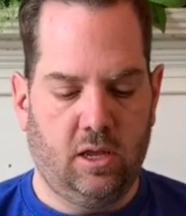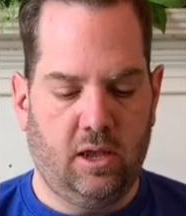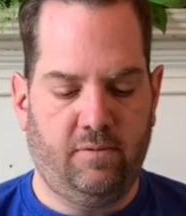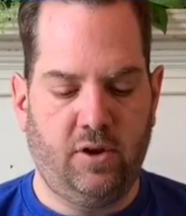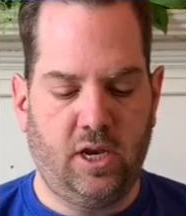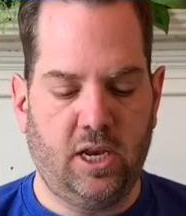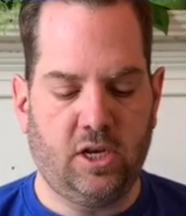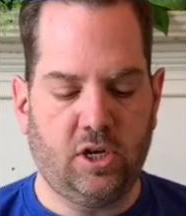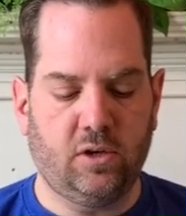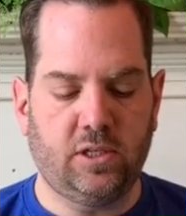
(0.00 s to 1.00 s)
If you need
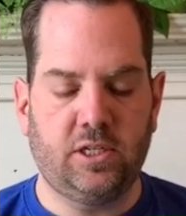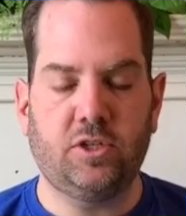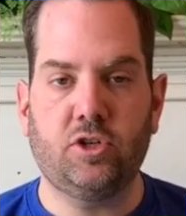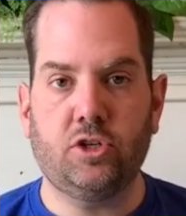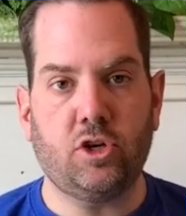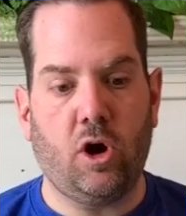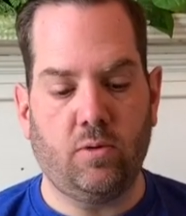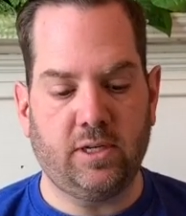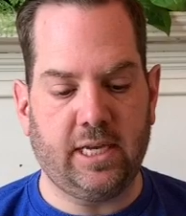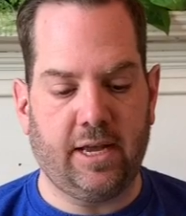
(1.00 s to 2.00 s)
adult scissors,
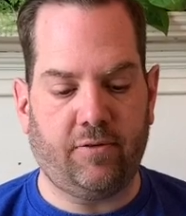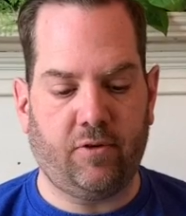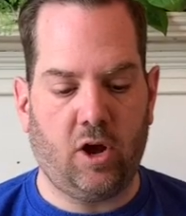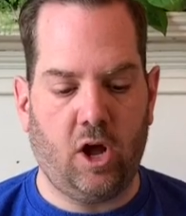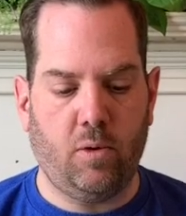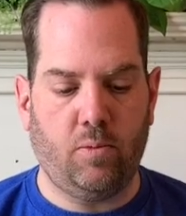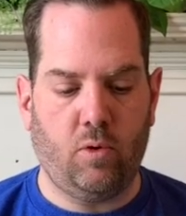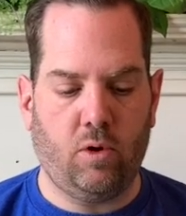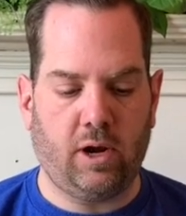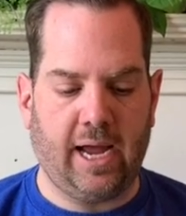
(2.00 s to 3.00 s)
always ask for help
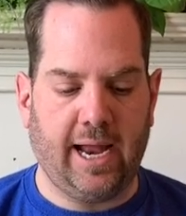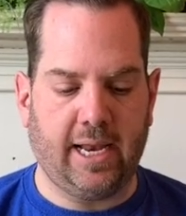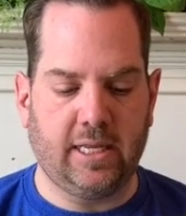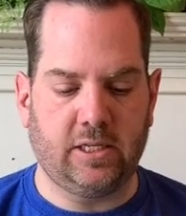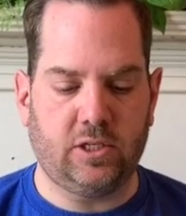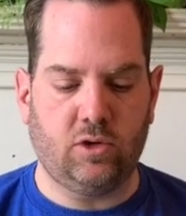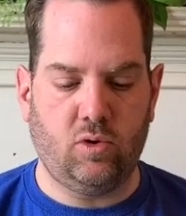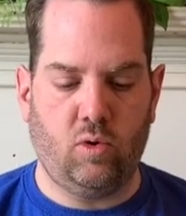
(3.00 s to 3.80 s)
or guidance